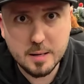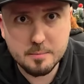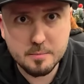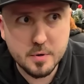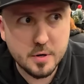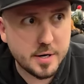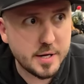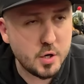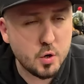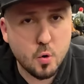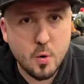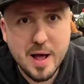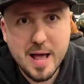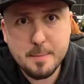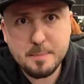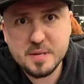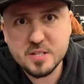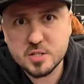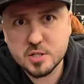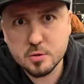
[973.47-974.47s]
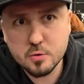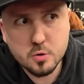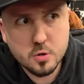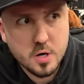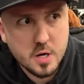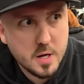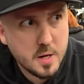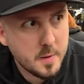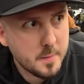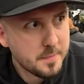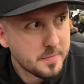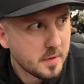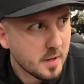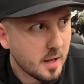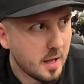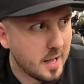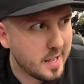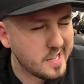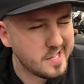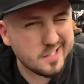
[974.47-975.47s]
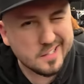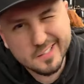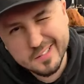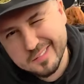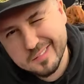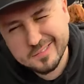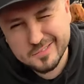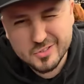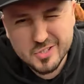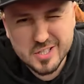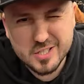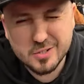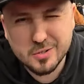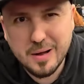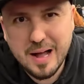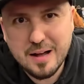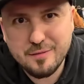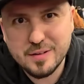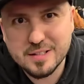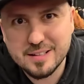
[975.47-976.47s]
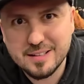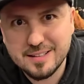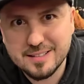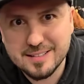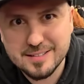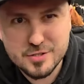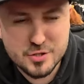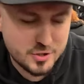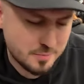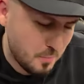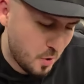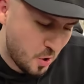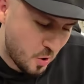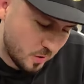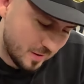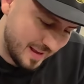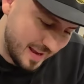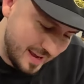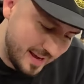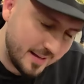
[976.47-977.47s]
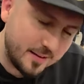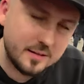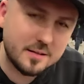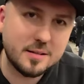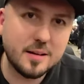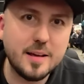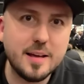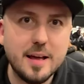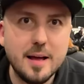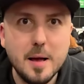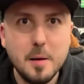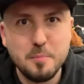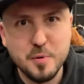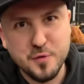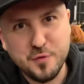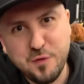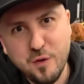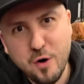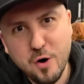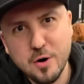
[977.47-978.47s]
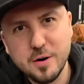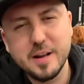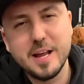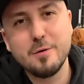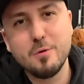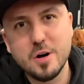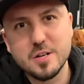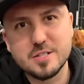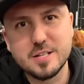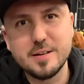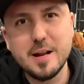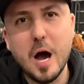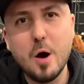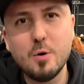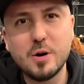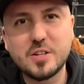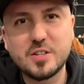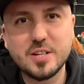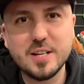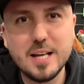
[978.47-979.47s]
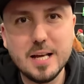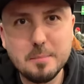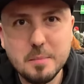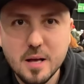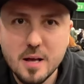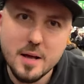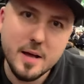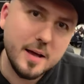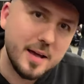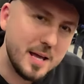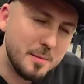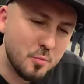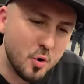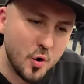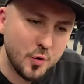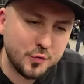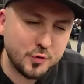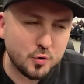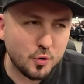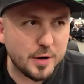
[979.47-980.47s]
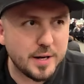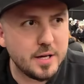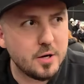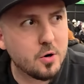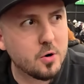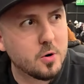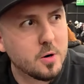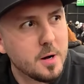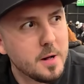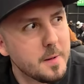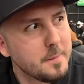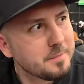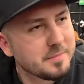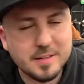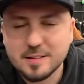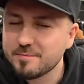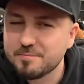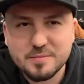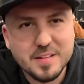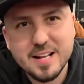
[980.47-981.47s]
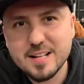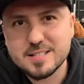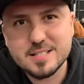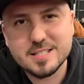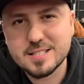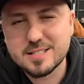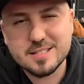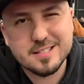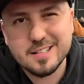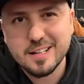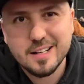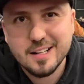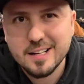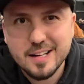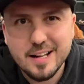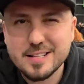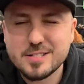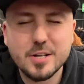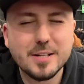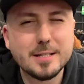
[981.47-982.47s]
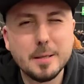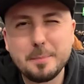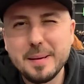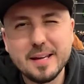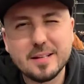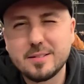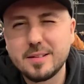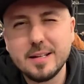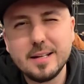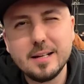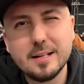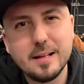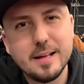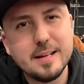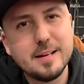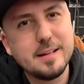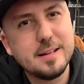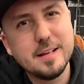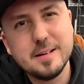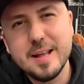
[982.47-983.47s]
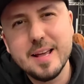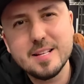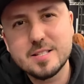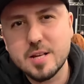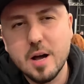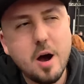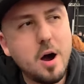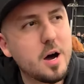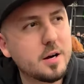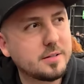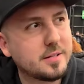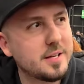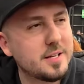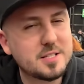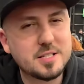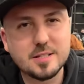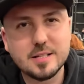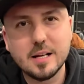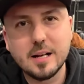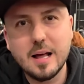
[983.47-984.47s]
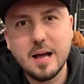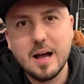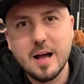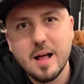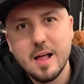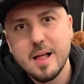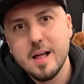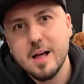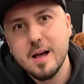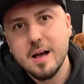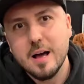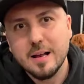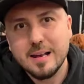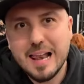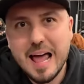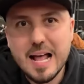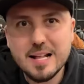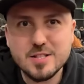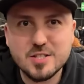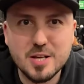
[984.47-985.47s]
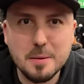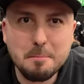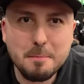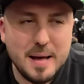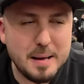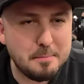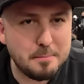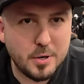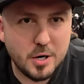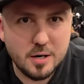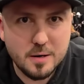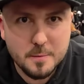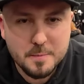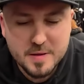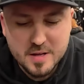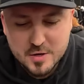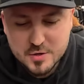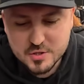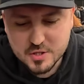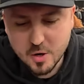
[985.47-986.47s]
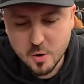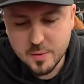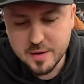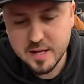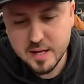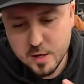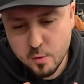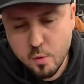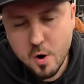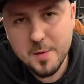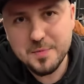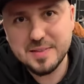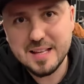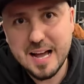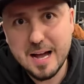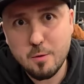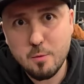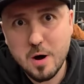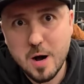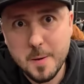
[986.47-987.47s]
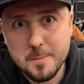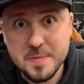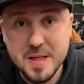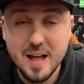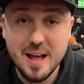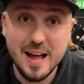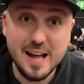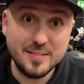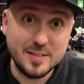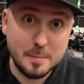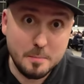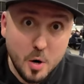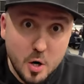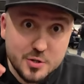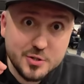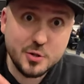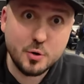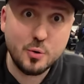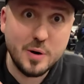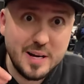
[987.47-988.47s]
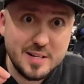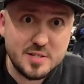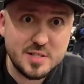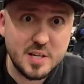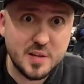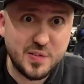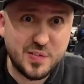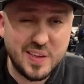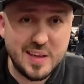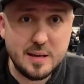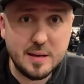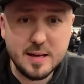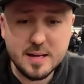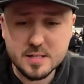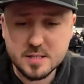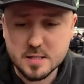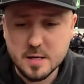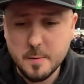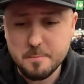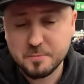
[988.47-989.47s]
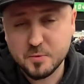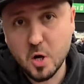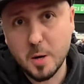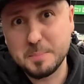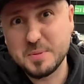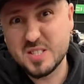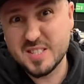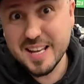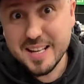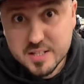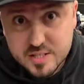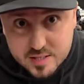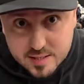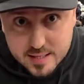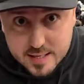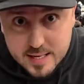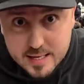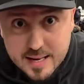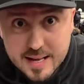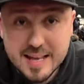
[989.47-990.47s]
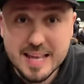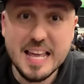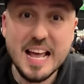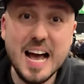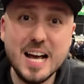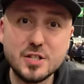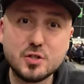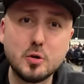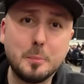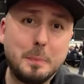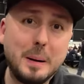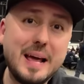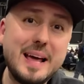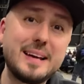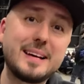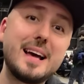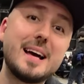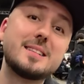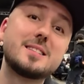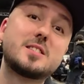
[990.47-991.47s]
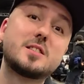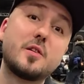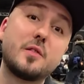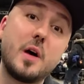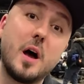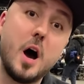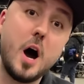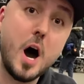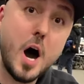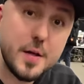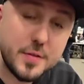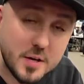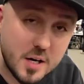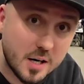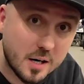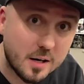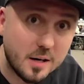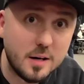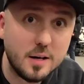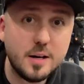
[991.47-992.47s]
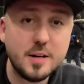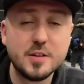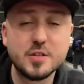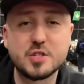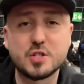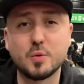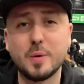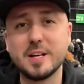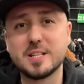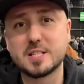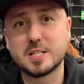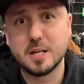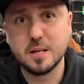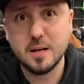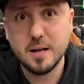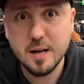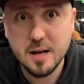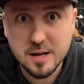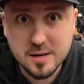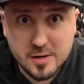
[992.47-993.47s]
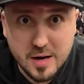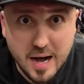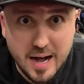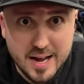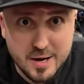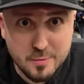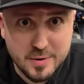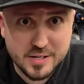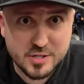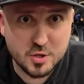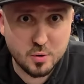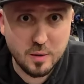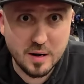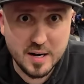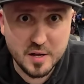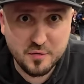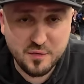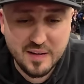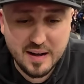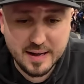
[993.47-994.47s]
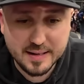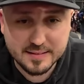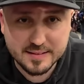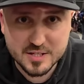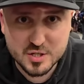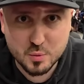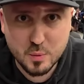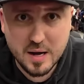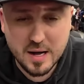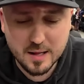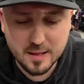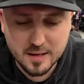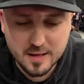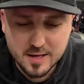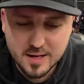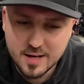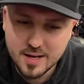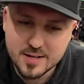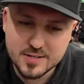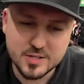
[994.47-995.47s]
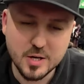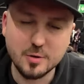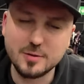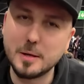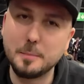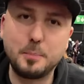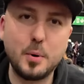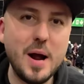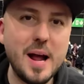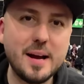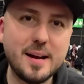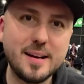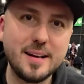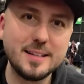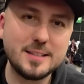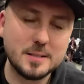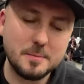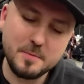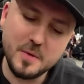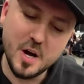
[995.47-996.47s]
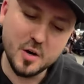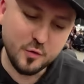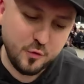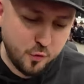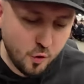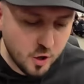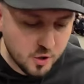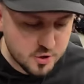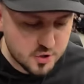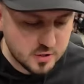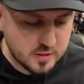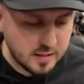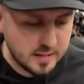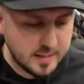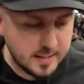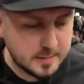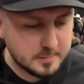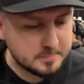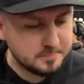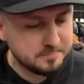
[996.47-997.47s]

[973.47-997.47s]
Ryu Ebisu. And just to have a small hit, before he was in our team, he moved to Ryu. It's not a big deal. In his heart, he's still a Lansam member, so he won that one. And the most craziest thing is, top 16, he has to play against the other Swiss guy which qualified as well. So the bracket, unfortunately,